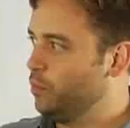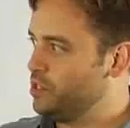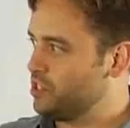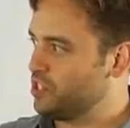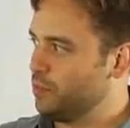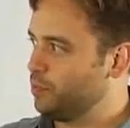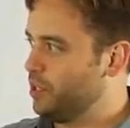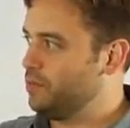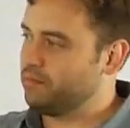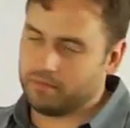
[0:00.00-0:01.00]
we just
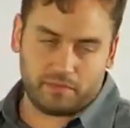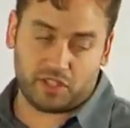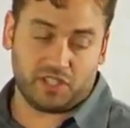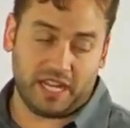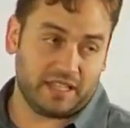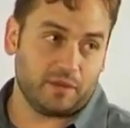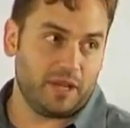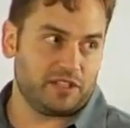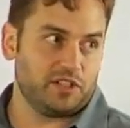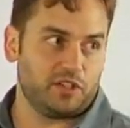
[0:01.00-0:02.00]
simply state the
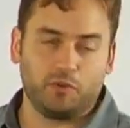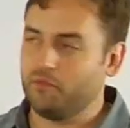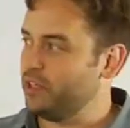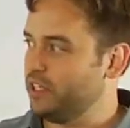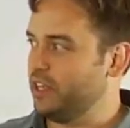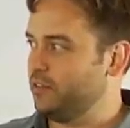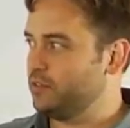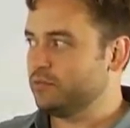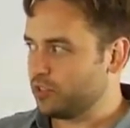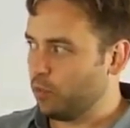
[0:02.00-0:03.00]
message that we've been
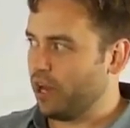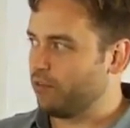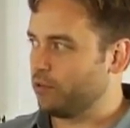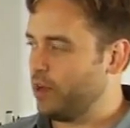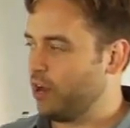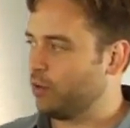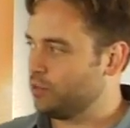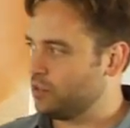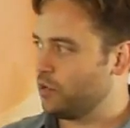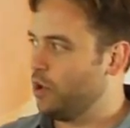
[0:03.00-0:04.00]
given. So whatever error
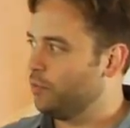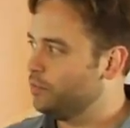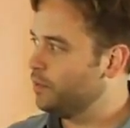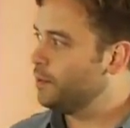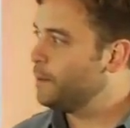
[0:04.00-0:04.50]
was thrown.